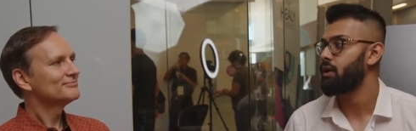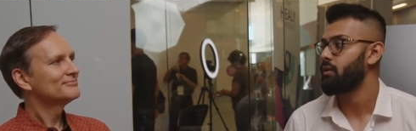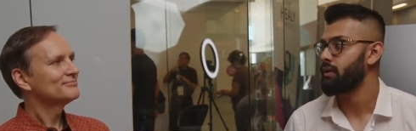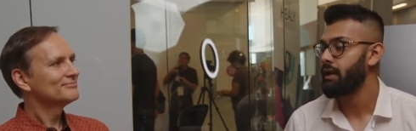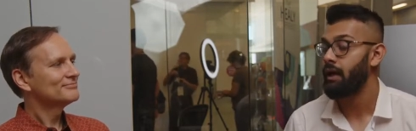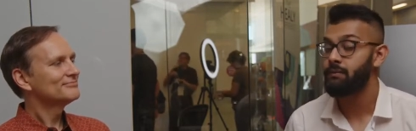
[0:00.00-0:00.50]

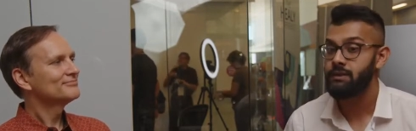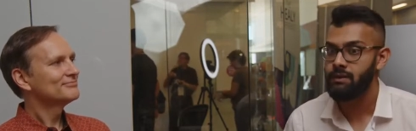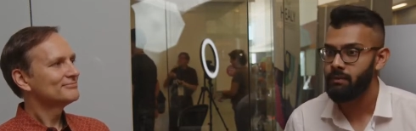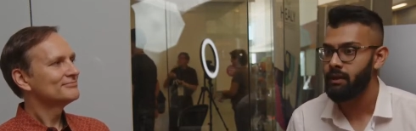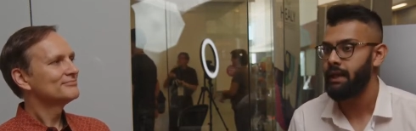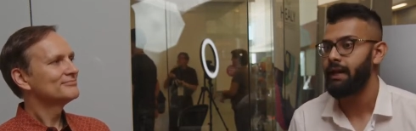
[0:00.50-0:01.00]
Speaker 1: know, help
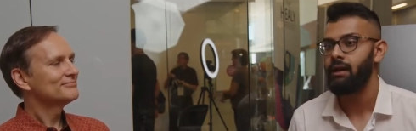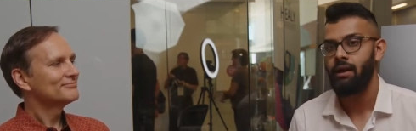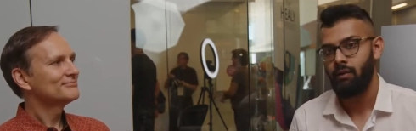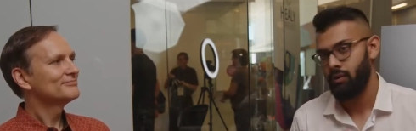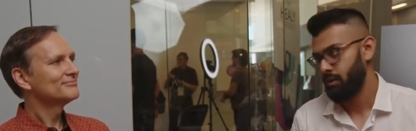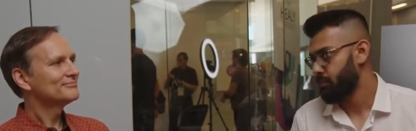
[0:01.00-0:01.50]
stimulate
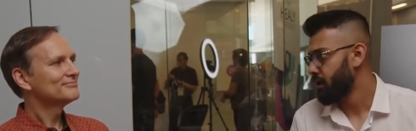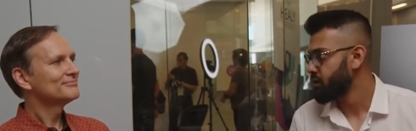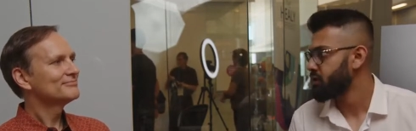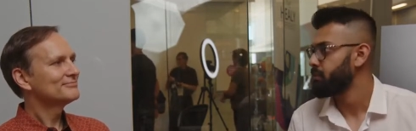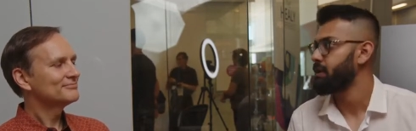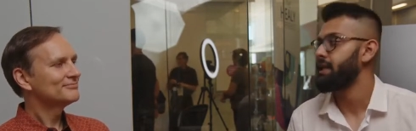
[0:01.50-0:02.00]
well the
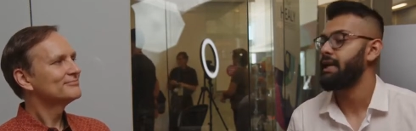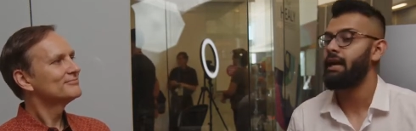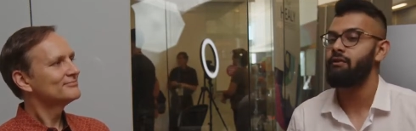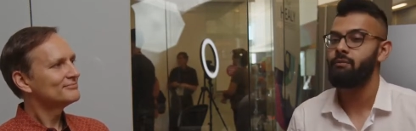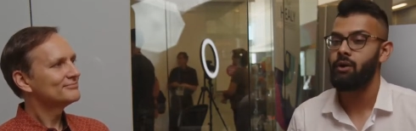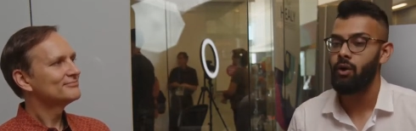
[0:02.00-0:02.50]
production of B D N
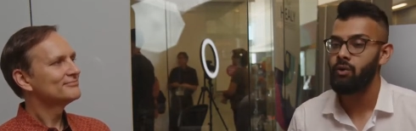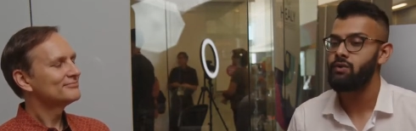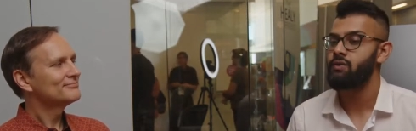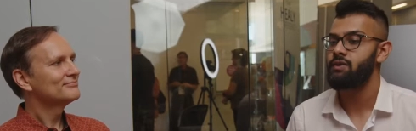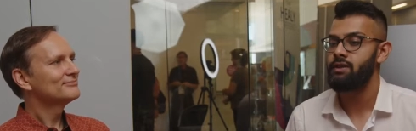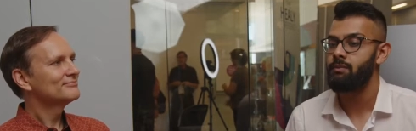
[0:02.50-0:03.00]
F, but also
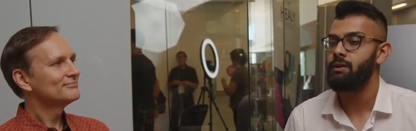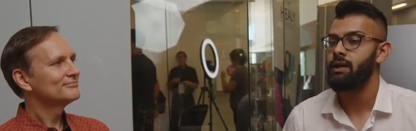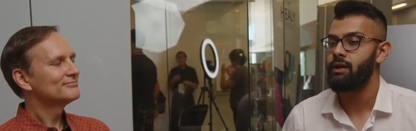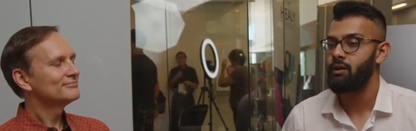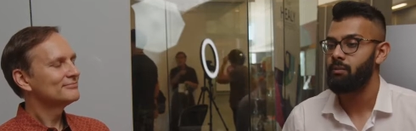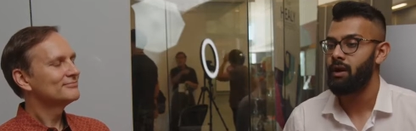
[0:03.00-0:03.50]
stimulate
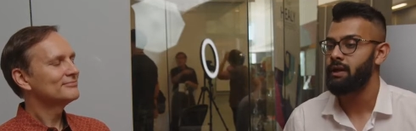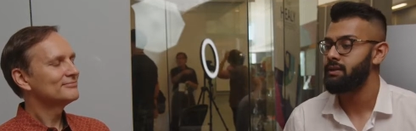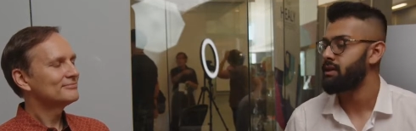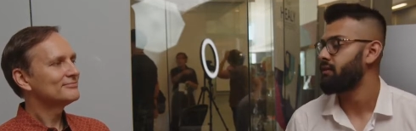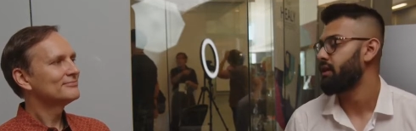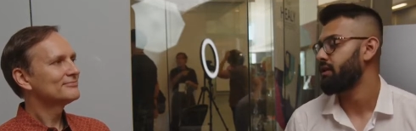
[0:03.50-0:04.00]
your body to
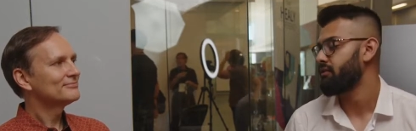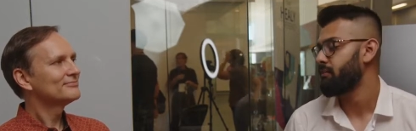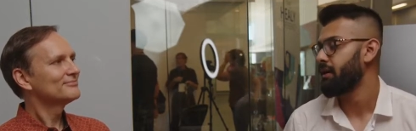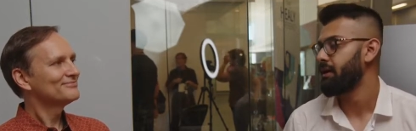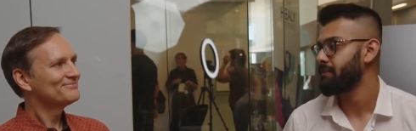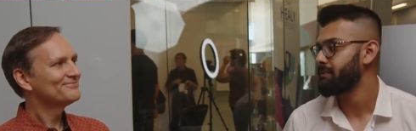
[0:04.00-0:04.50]
get ready for
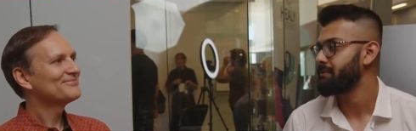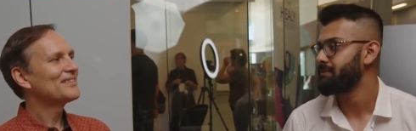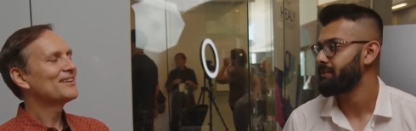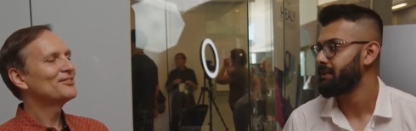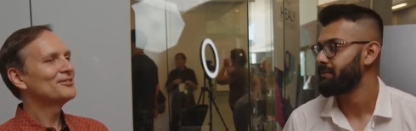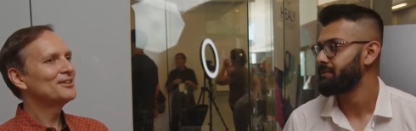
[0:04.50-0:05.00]

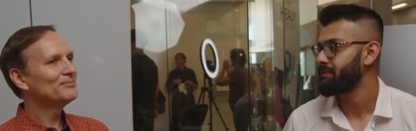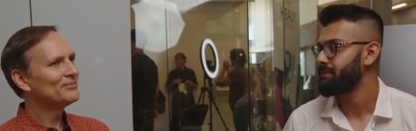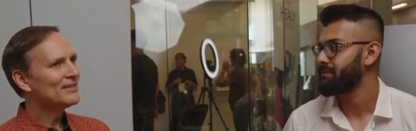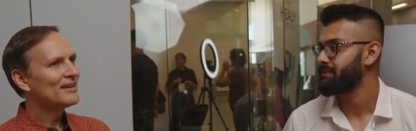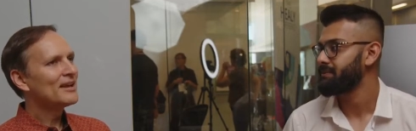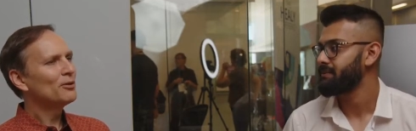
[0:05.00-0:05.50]
bed. All right.
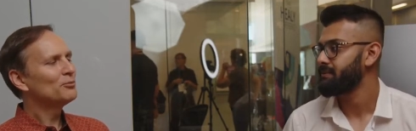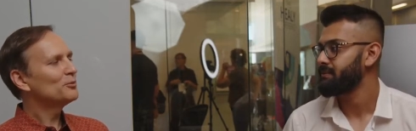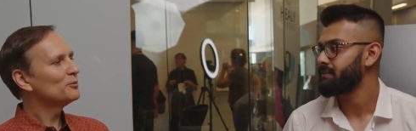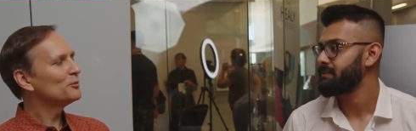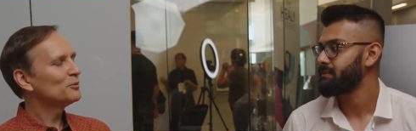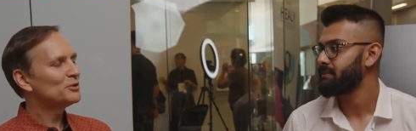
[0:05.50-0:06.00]

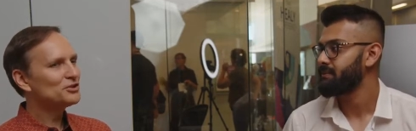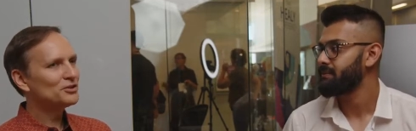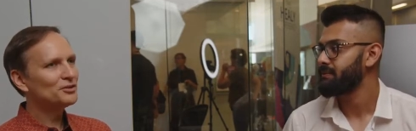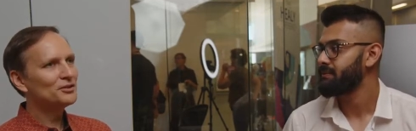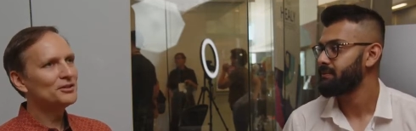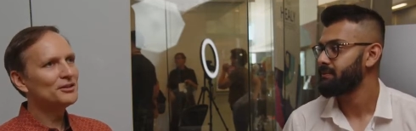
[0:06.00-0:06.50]
Speaker 2: What's
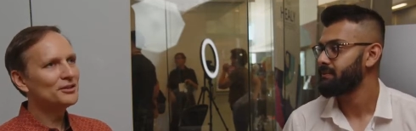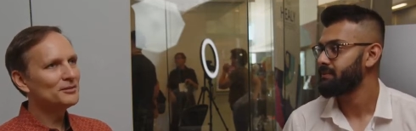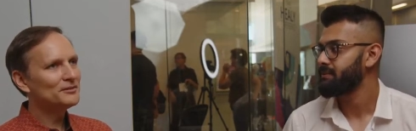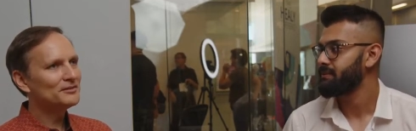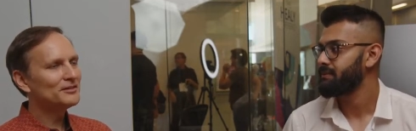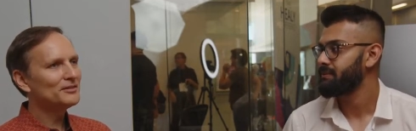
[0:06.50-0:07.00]
your uh,
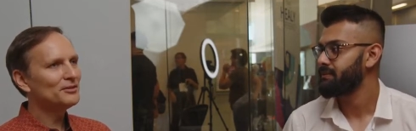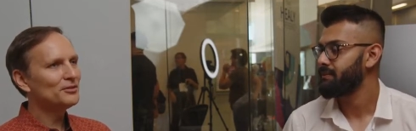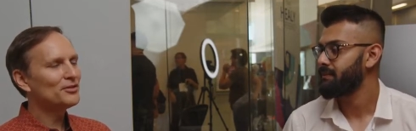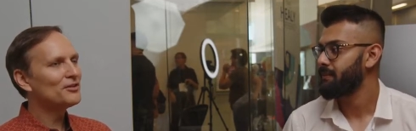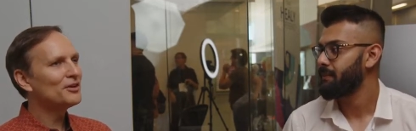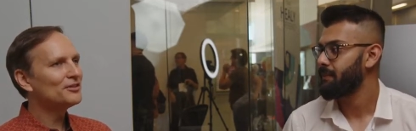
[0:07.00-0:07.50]
your
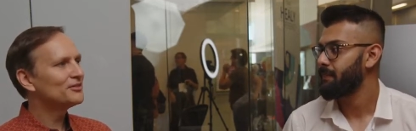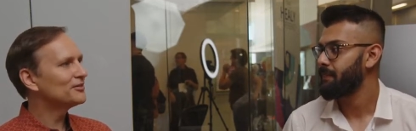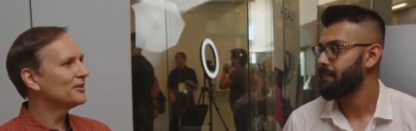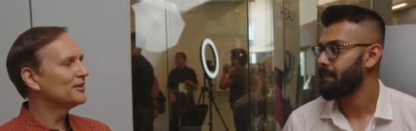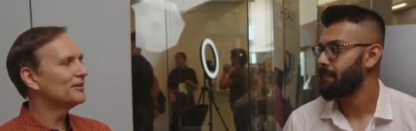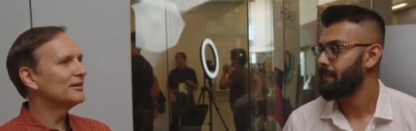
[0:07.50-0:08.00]
thoughts
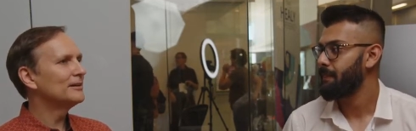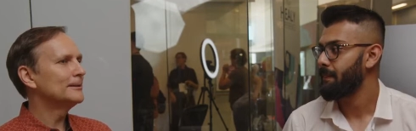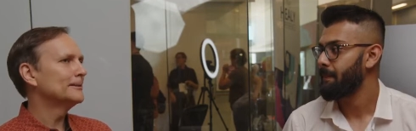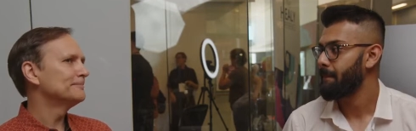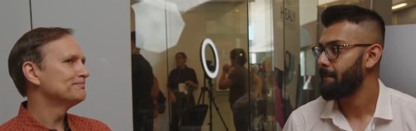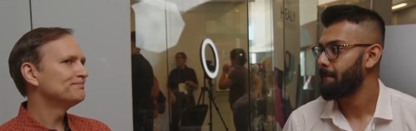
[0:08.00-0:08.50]
on
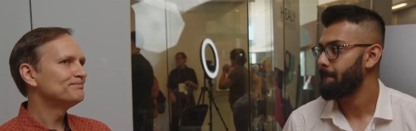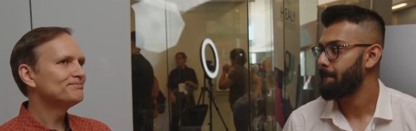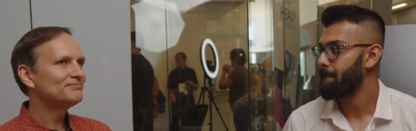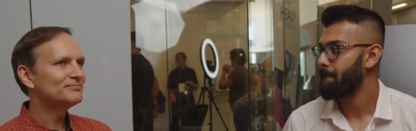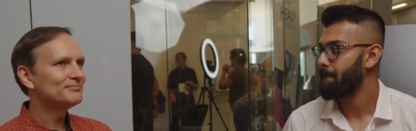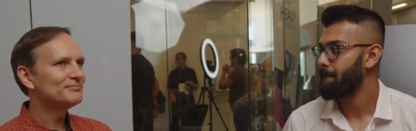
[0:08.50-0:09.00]
um,
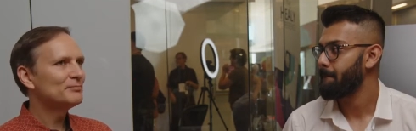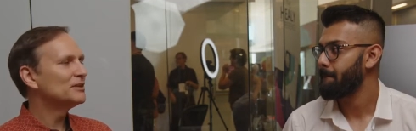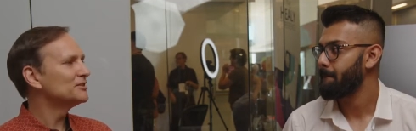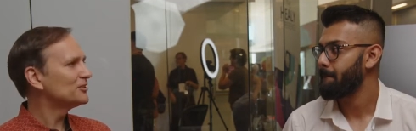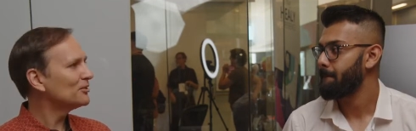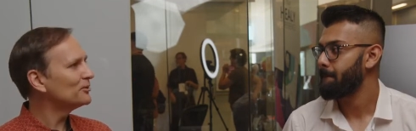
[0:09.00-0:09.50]

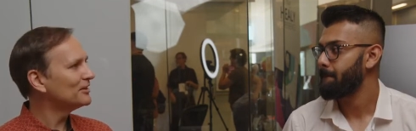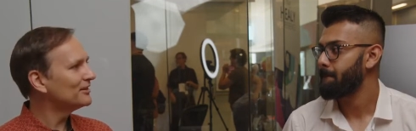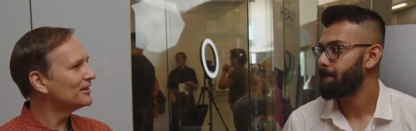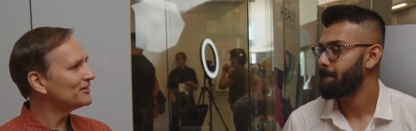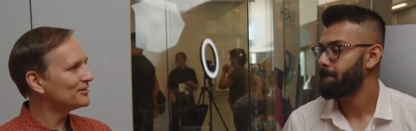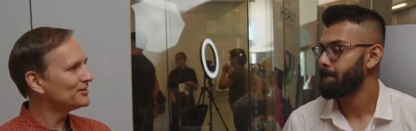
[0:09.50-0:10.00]
melatonin
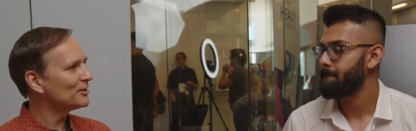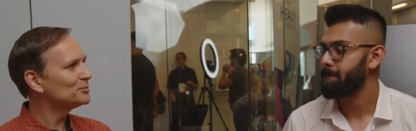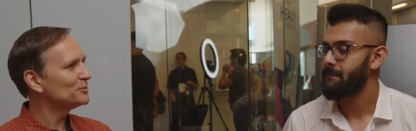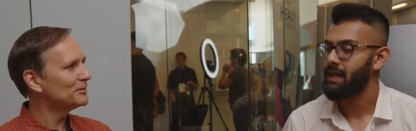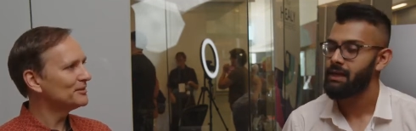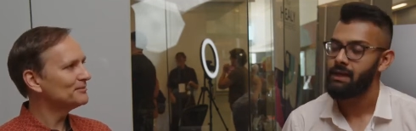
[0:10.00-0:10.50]
as a
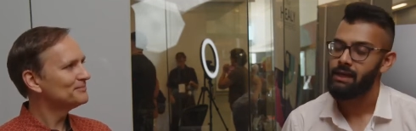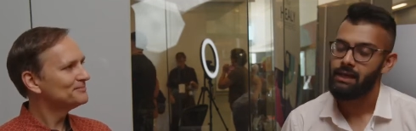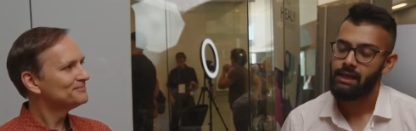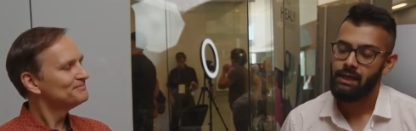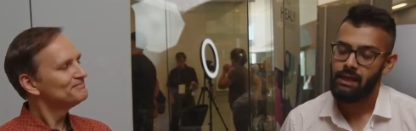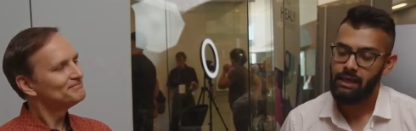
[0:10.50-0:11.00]
supplement?
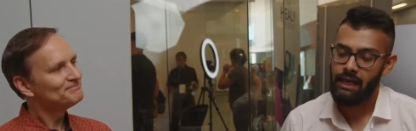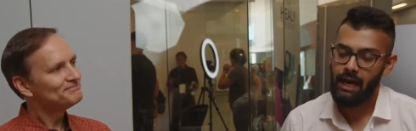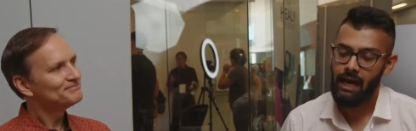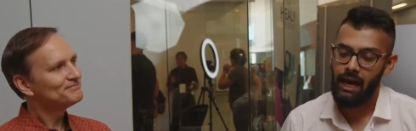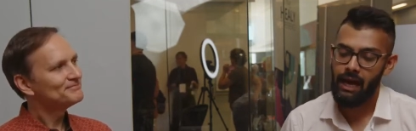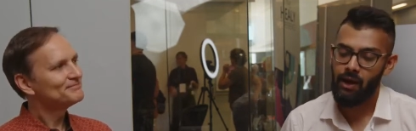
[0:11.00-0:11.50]

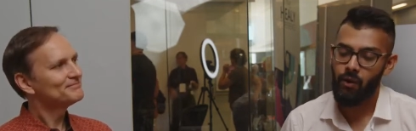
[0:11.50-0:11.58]
Speaker 1: Yeah, I